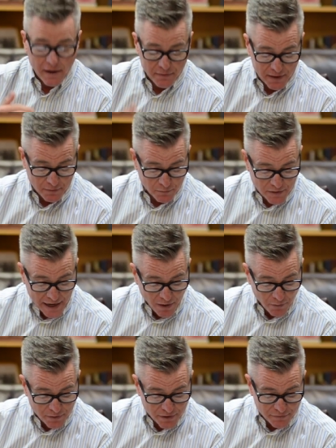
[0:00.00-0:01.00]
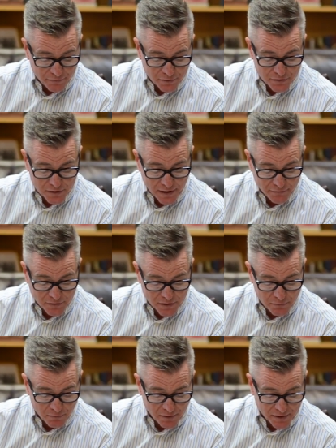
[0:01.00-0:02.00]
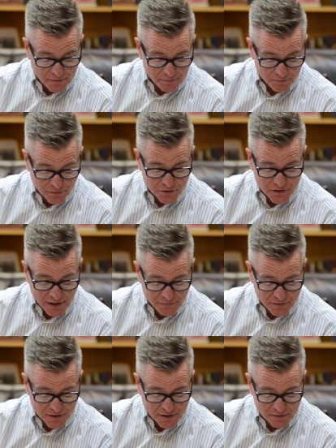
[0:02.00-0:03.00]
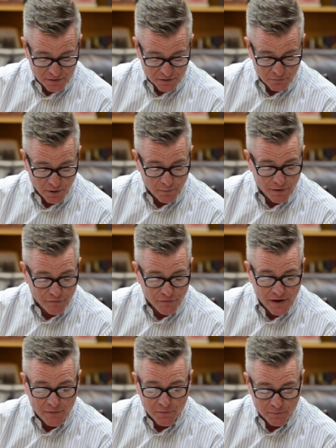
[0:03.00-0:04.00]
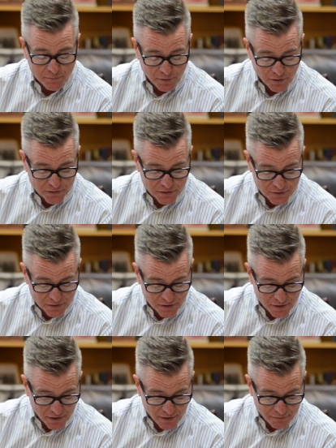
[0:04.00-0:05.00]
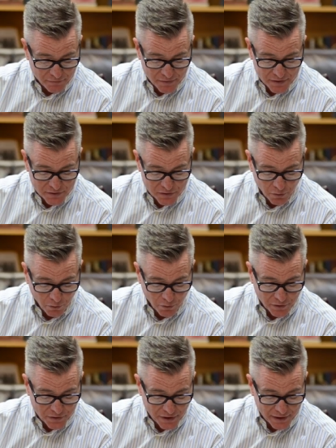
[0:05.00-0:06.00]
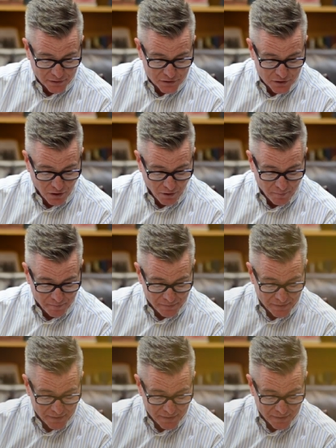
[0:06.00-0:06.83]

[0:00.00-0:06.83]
And then down at verse 71, verse 70 is one of my favorite parts of this whole entire psalm.